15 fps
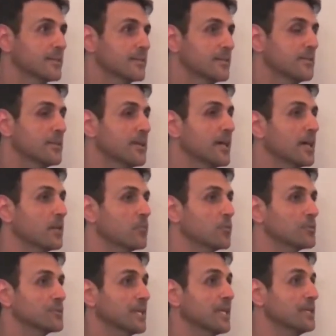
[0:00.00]
there I
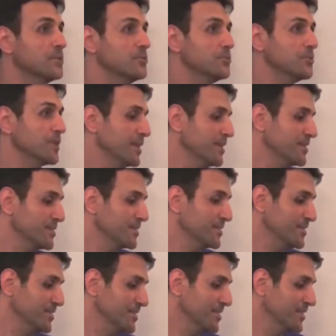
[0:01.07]
was
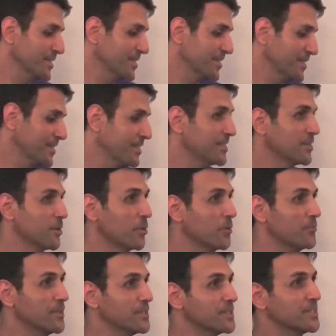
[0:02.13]
educated,
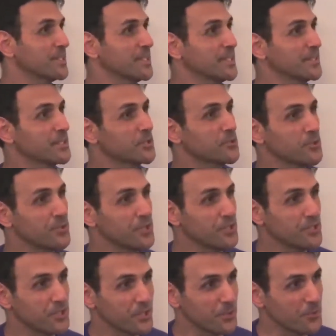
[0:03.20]
obviously, in the
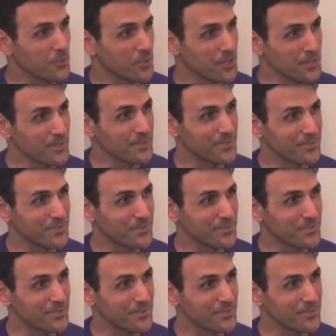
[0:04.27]
traditional way.